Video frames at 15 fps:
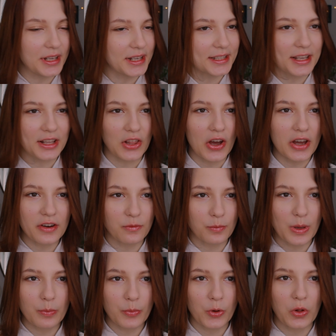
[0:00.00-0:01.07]
because a lot of
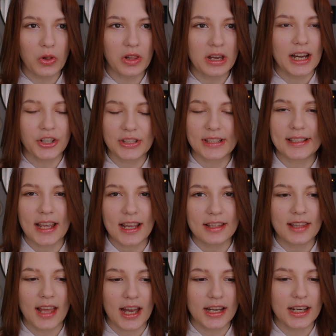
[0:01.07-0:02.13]
people are
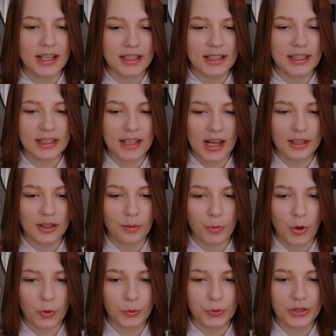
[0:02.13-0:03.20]
saying that it's not the
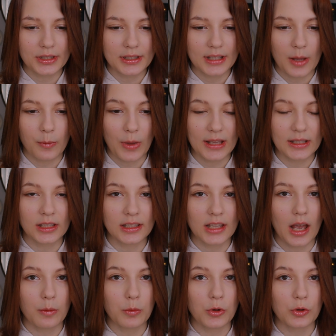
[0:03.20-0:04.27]
most amazing
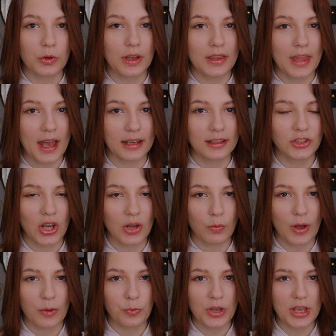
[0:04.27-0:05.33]
debut that
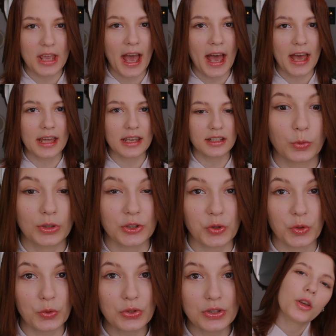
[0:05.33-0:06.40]
JYP had
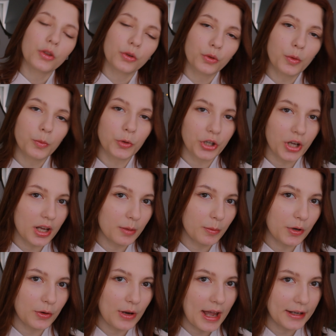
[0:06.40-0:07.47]
produced. The group we're gonna
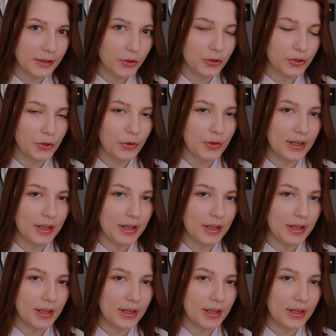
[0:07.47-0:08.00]
be reacting to